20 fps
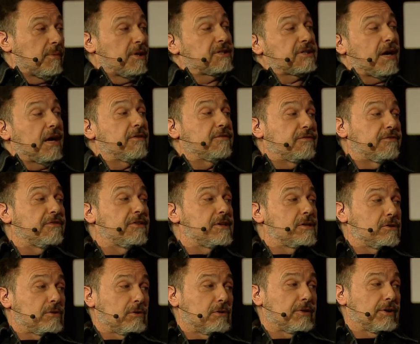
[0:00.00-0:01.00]
It's I
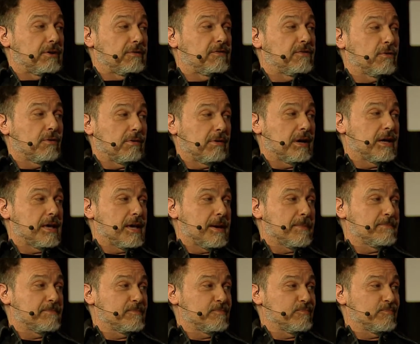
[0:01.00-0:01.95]
feel, therefore I am.